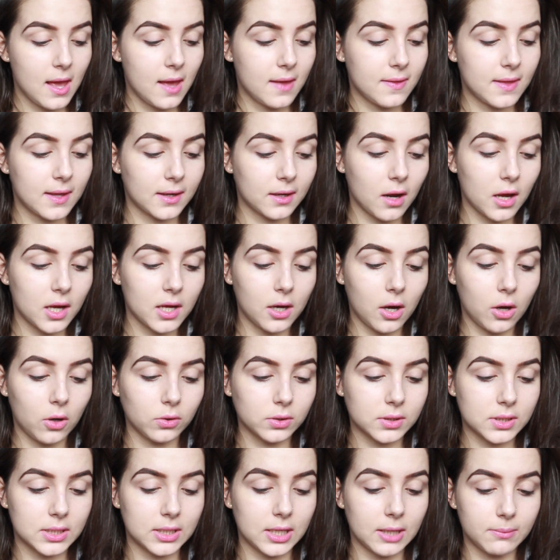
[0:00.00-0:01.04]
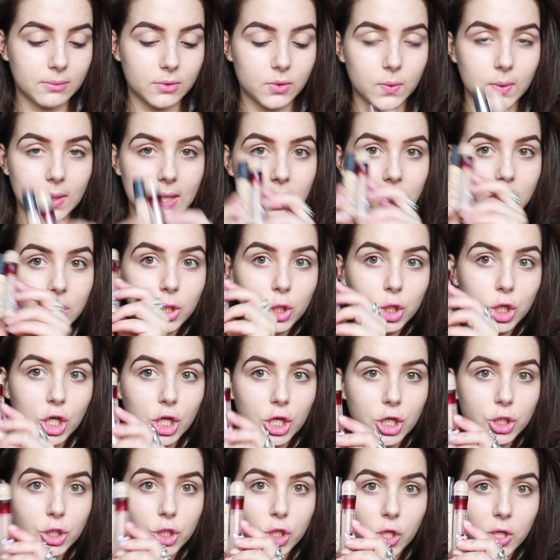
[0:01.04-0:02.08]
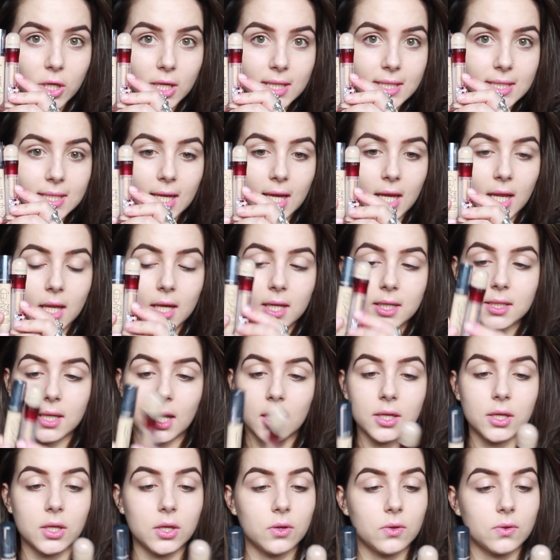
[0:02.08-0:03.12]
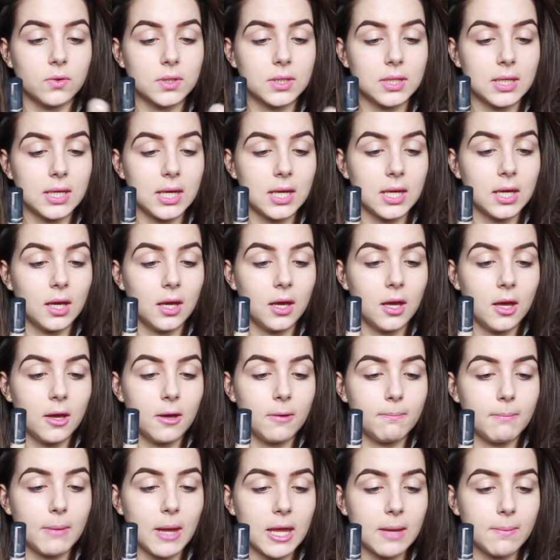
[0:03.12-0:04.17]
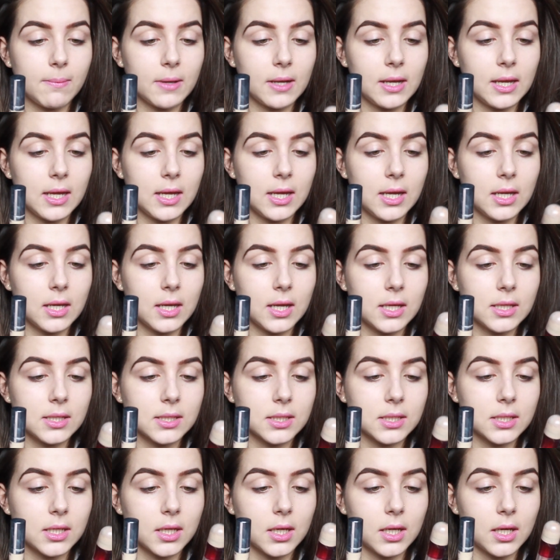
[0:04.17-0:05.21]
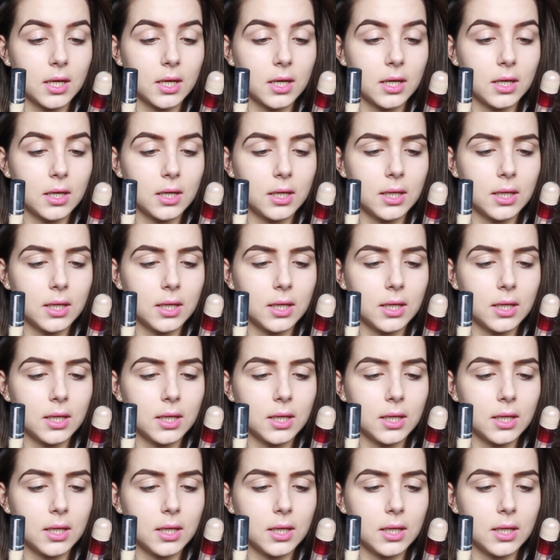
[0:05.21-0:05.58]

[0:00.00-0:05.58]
And then I alternate between 2 concealers. I use the Maybelline Instant